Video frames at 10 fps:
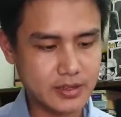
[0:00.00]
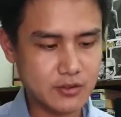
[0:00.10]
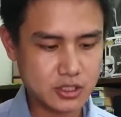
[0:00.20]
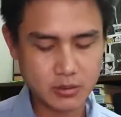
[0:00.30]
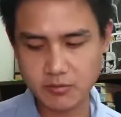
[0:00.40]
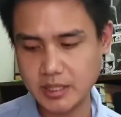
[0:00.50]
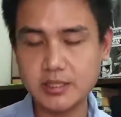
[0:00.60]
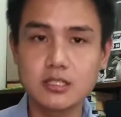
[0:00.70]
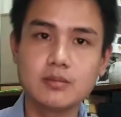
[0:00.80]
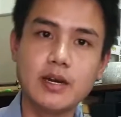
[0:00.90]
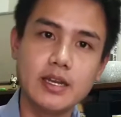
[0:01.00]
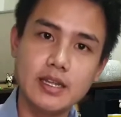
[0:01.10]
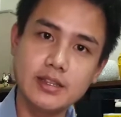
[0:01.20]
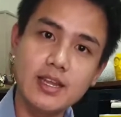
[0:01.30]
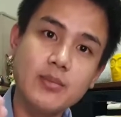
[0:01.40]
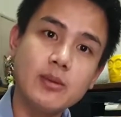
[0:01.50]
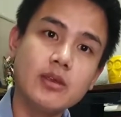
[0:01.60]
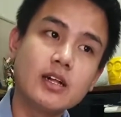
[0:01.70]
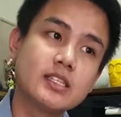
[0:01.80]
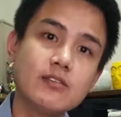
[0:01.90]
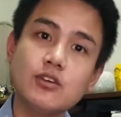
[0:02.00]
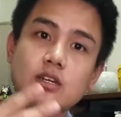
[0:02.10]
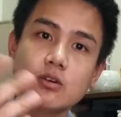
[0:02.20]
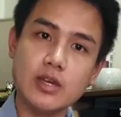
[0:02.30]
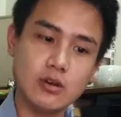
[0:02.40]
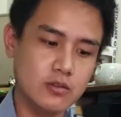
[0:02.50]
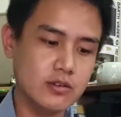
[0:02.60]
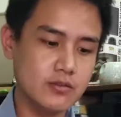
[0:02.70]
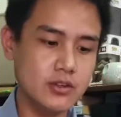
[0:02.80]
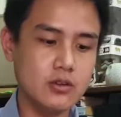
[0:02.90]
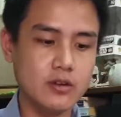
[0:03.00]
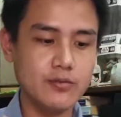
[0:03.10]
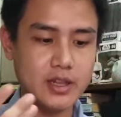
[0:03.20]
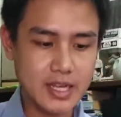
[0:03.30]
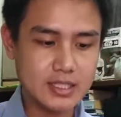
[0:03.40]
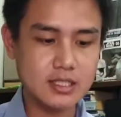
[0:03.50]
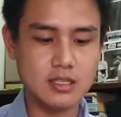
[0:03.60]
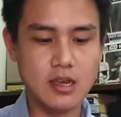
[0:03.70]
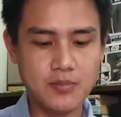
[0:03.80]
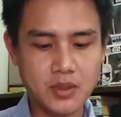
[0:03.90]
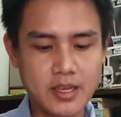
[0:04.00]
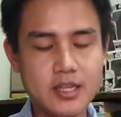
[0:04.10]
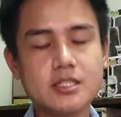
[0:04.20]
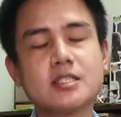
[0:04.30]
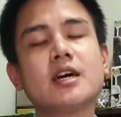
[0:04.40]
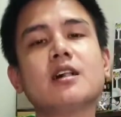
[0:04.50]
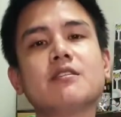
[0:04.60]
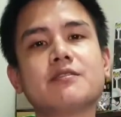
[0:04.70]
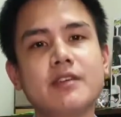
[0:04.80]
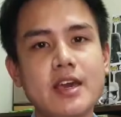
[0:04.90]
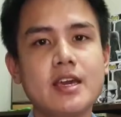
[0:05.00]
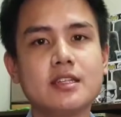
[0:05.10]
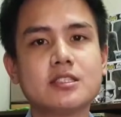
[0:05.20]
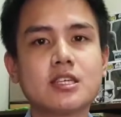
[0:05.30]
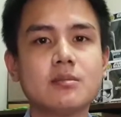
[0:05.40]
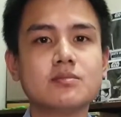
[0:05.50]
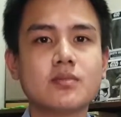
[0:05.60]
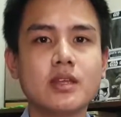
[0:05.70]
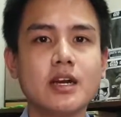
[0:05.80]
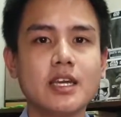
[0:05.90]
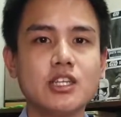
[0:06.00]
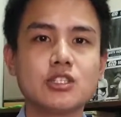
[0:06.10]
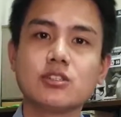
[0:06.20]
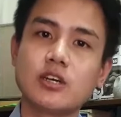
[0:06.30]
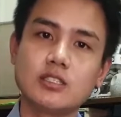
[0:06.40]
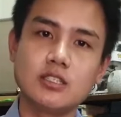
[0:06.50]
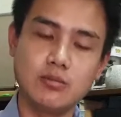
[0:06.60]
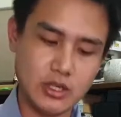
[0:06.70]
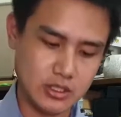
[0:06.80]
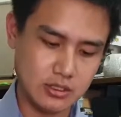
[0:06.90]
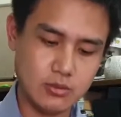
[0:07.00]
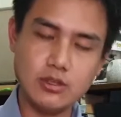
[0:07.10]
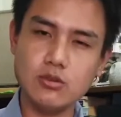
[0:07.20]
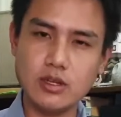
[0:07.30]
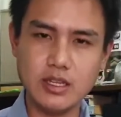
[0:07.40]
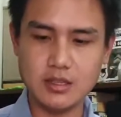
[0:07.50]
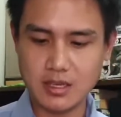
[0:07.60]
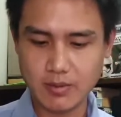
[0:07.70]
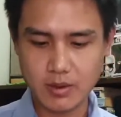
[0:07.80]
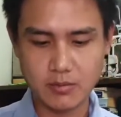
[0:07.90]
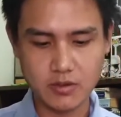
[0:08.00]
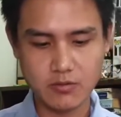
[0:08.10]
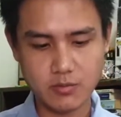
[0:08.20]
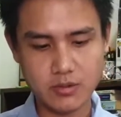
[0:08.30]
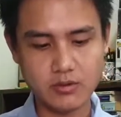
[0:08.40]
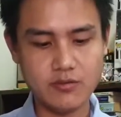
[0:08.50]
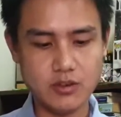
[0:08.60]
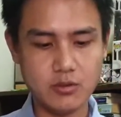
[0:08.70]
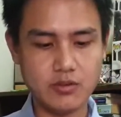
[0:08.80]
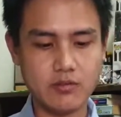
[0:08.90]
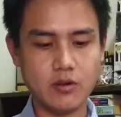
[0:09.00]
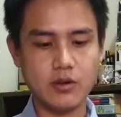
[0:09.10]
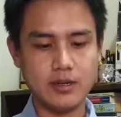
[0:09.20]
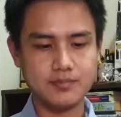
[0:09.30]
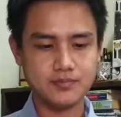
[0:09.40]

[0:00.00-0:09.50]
give you some of my thoughts about it, and then maybe I'll give you a quick overview of the lens in itself and some initial thoughts and impressions. We'll do an in-depth review moving forward.